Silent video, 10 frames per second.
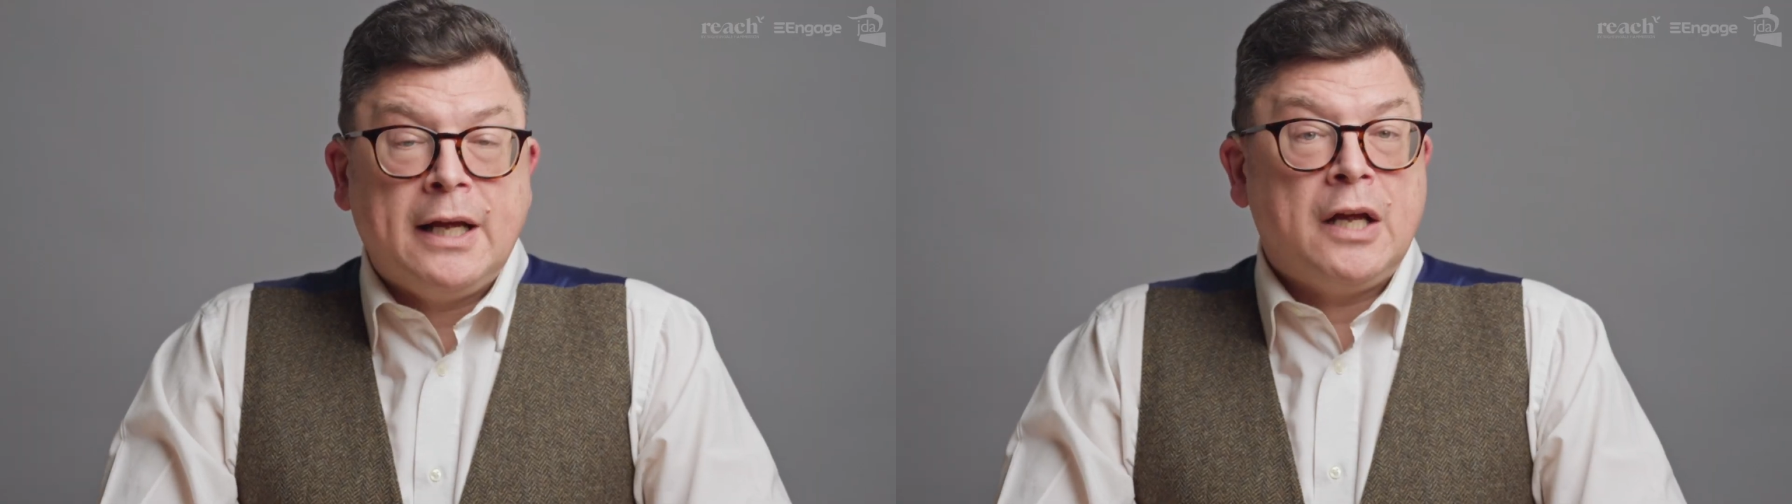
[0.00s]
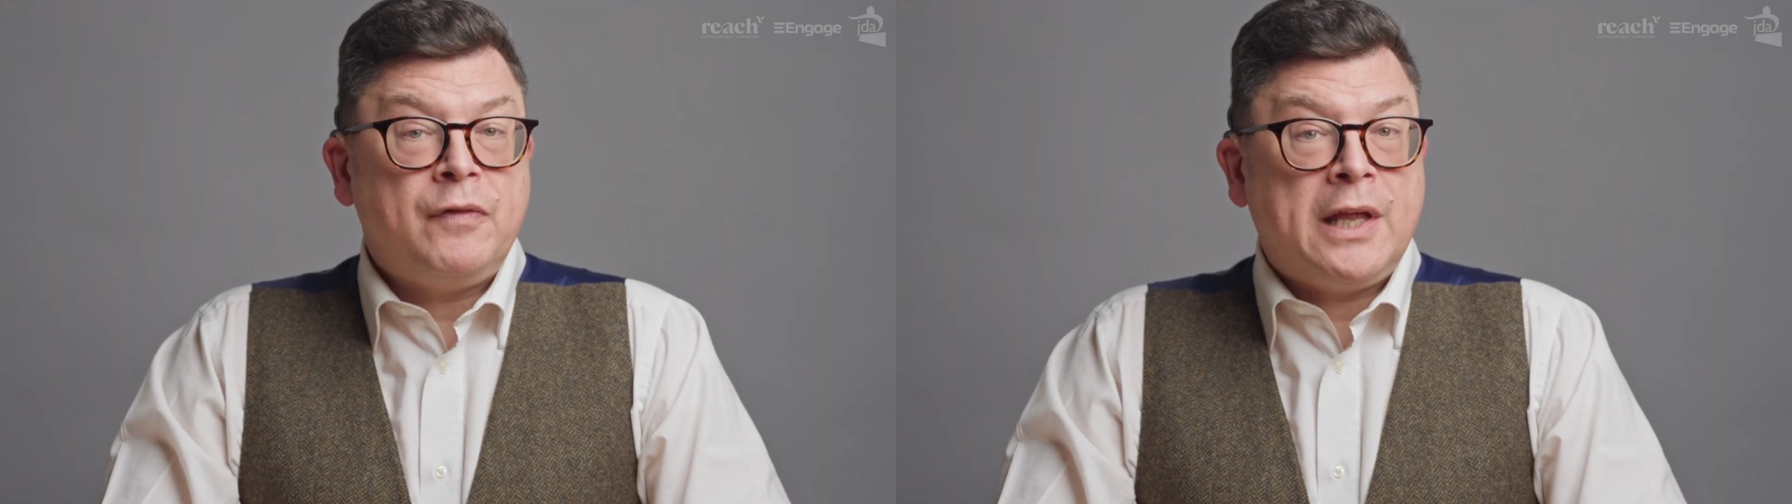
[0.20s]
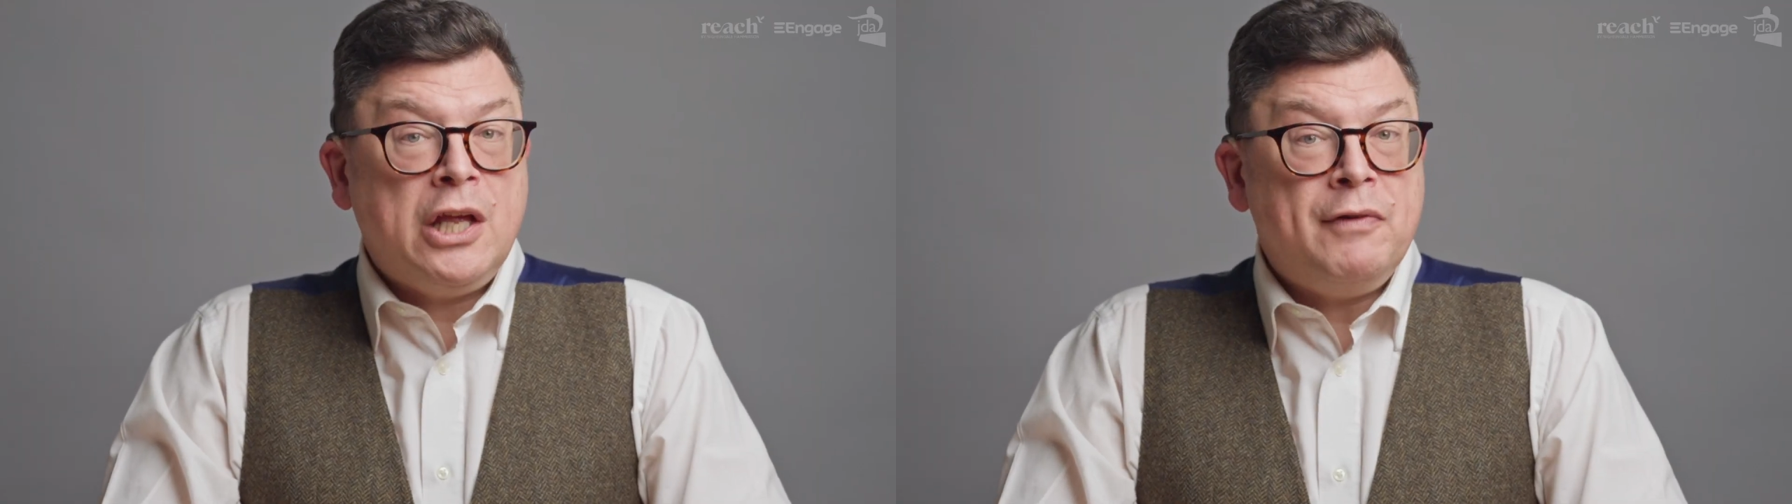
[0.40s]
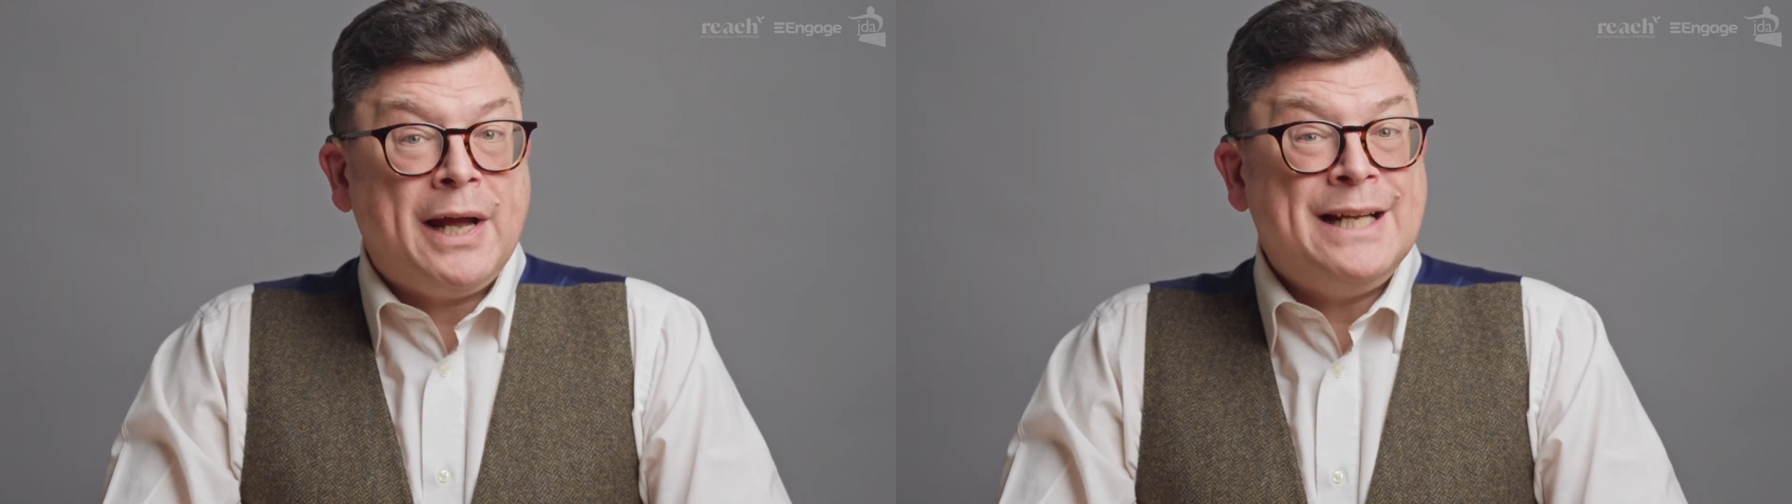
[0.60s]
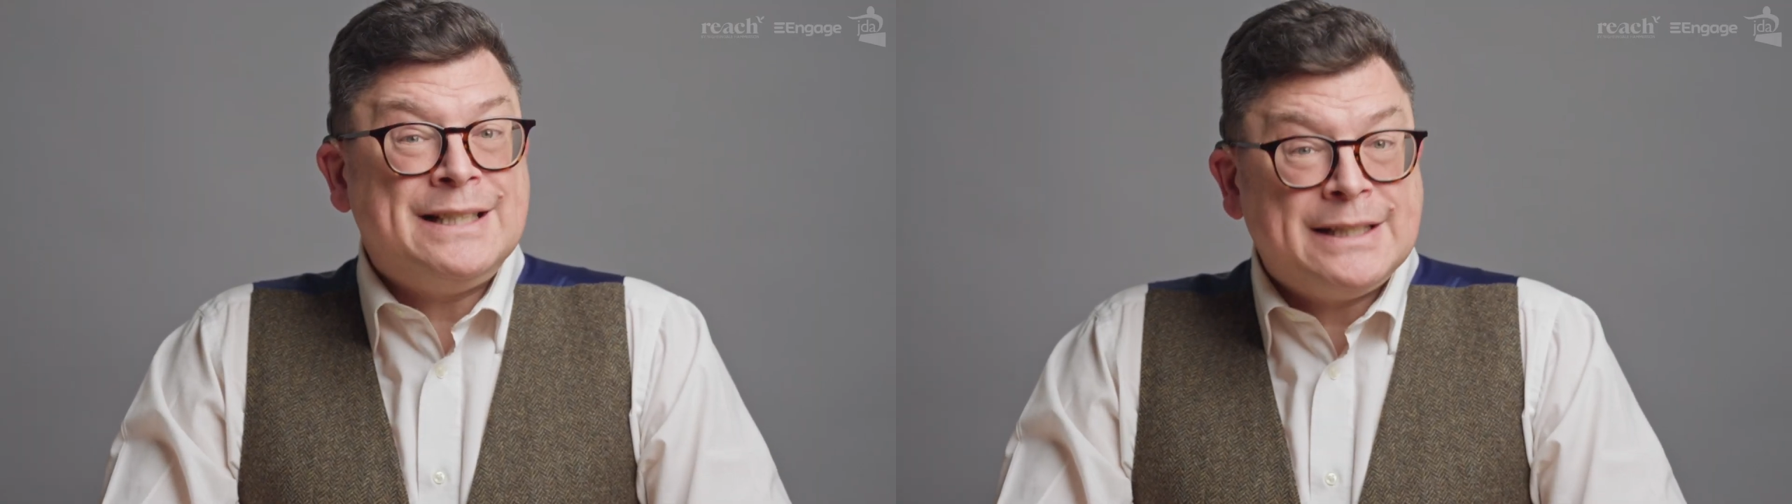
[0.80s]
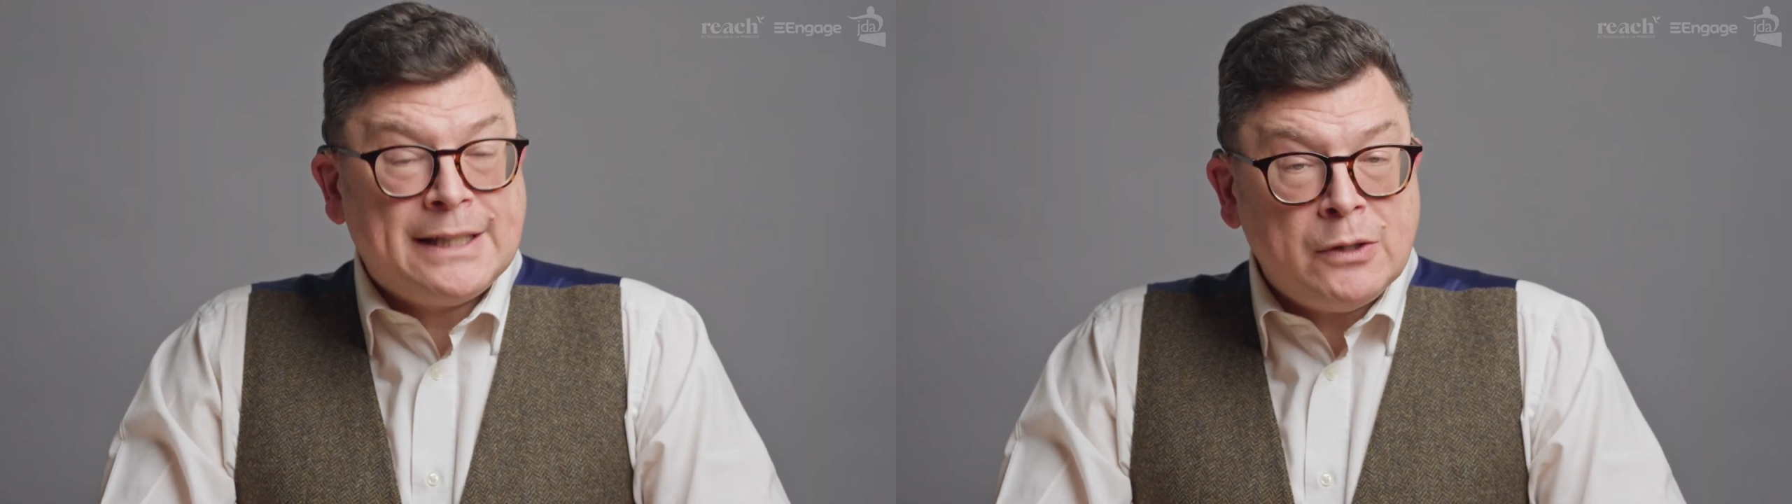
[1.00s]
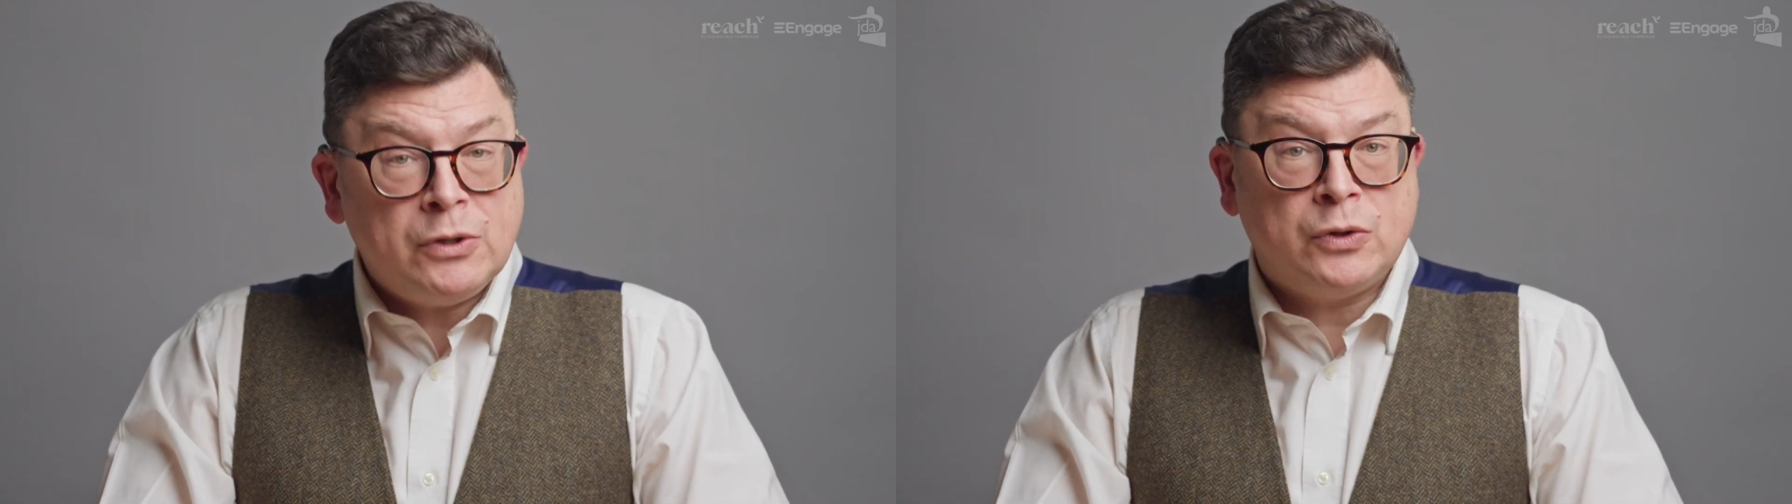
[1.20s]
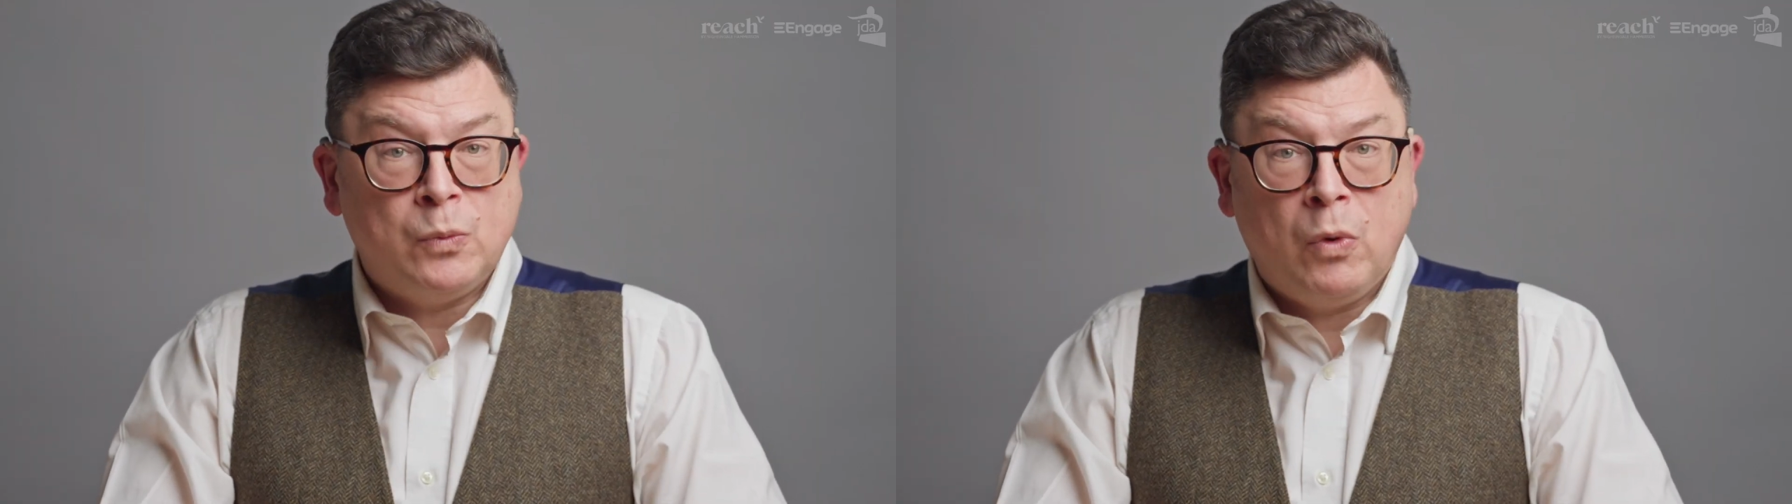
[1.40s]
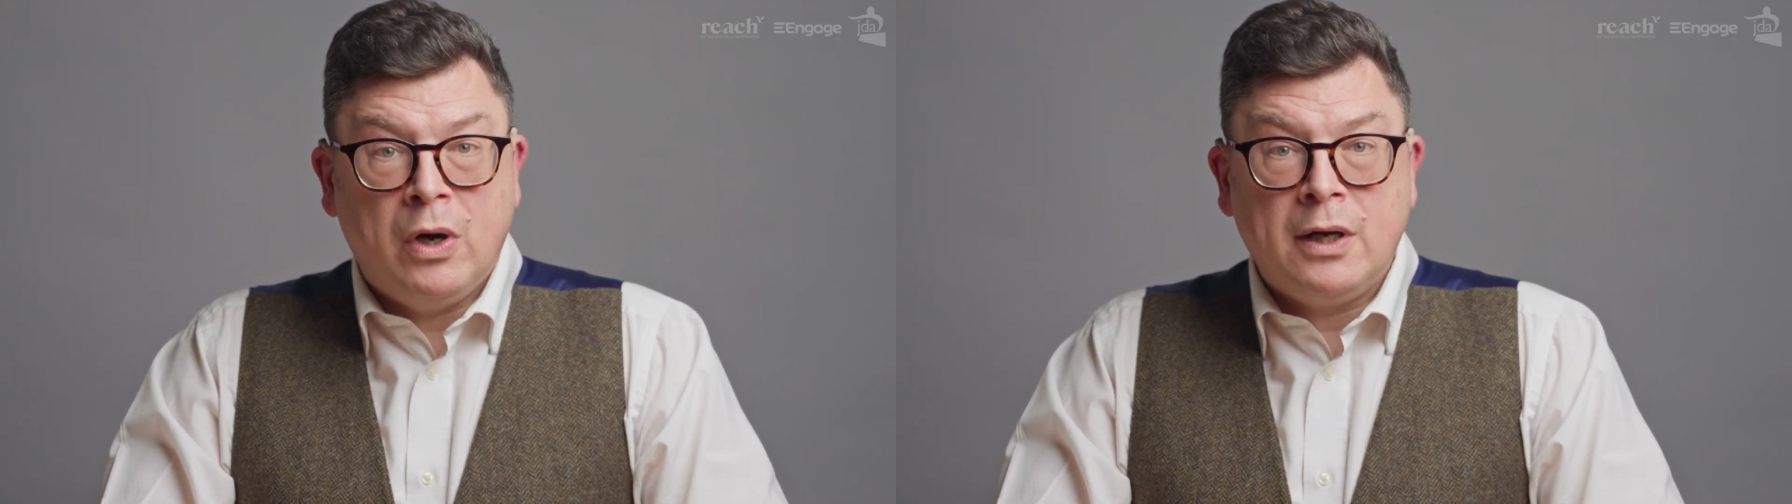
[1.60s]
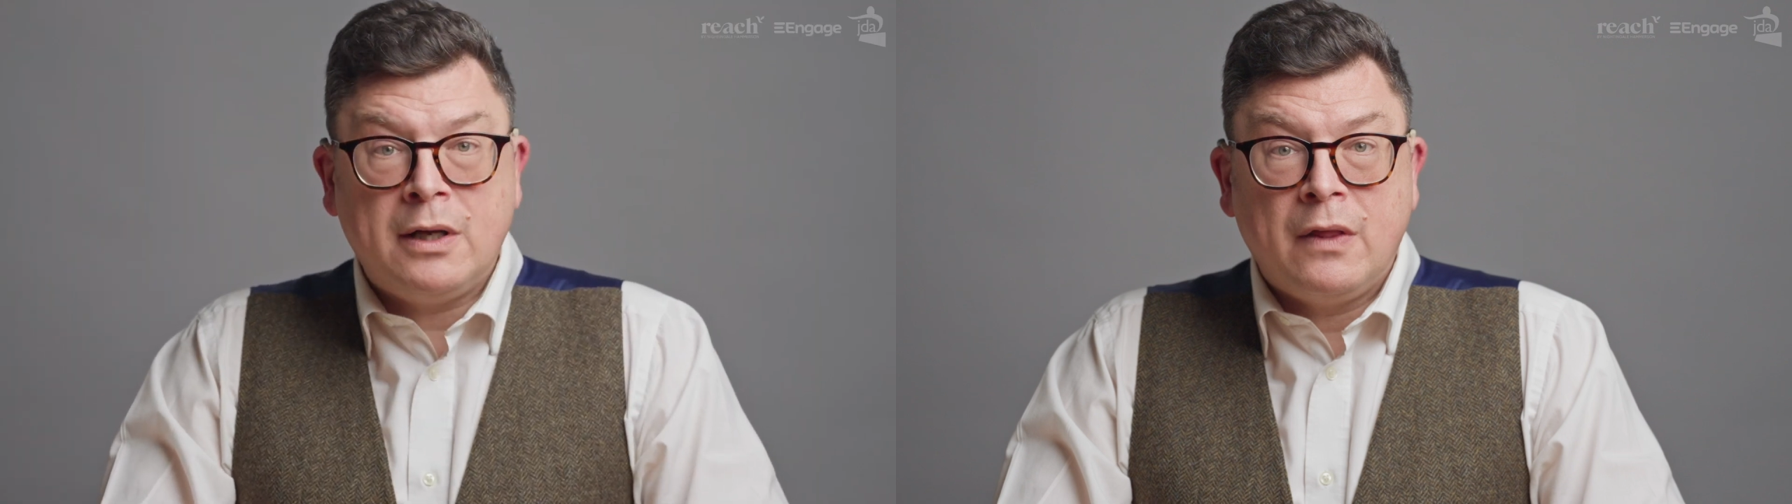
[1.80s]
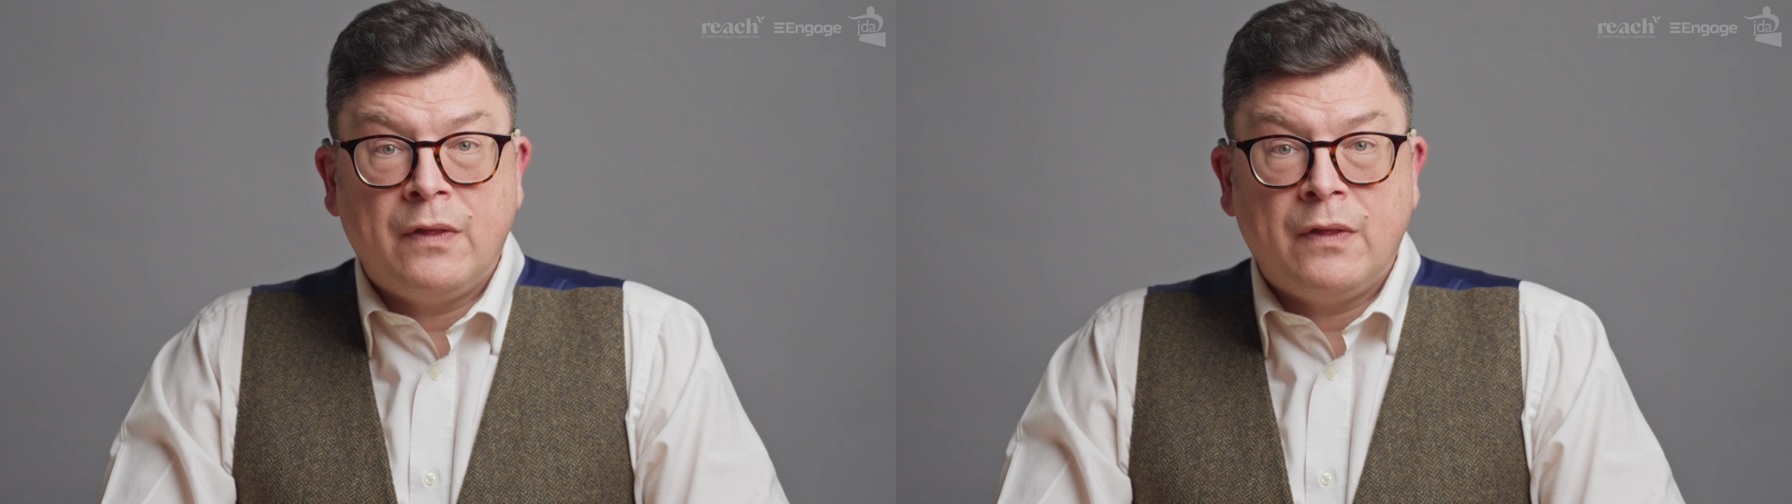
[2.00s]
If the hearing aid still doesn't work,